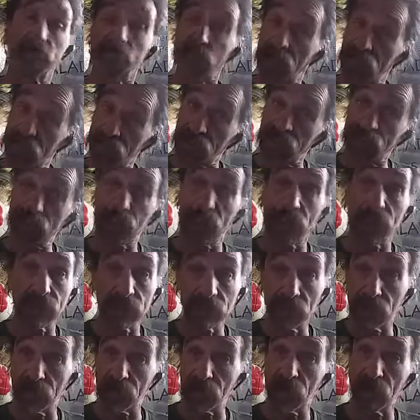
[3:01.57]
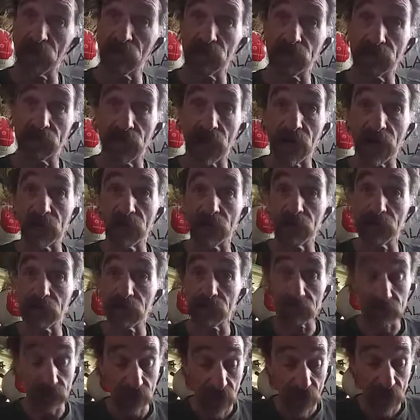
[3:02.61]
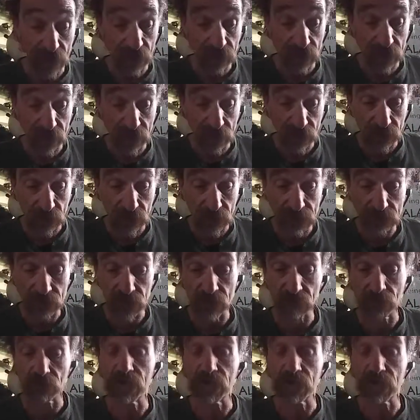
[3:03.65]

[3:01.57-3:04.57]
As I said, Alliday LLC,